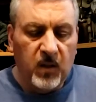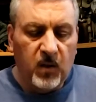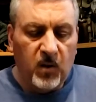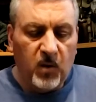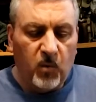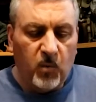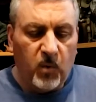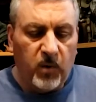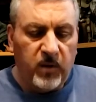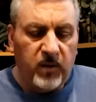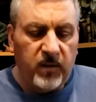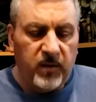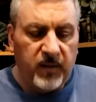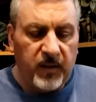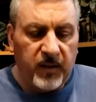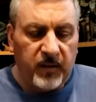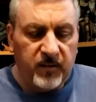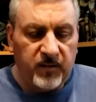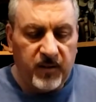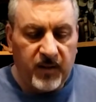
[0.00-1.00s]
One of the
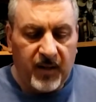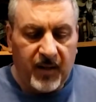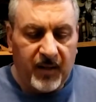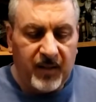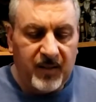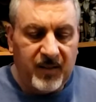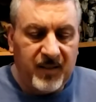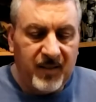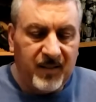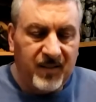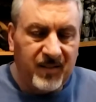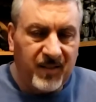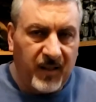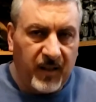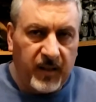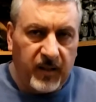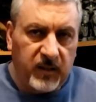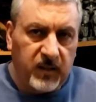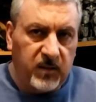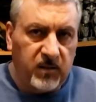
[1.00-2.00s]
things that I
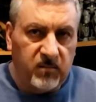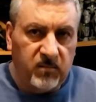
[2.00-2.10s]
disliked